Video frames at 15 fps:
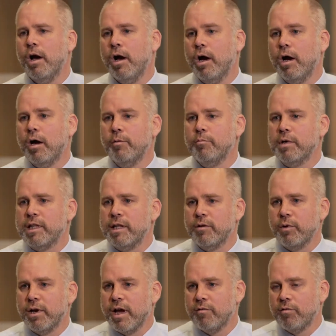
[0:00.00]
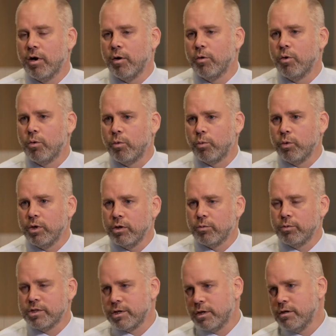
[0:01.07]
And then we have our real
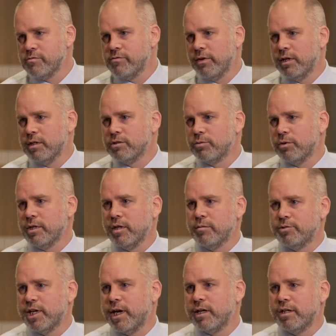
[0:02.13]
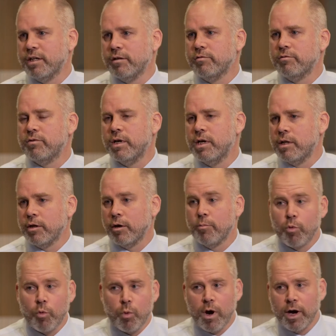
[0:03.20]
return funds, where the objective are
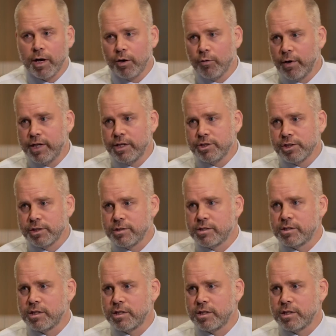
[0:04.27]
wider ranges.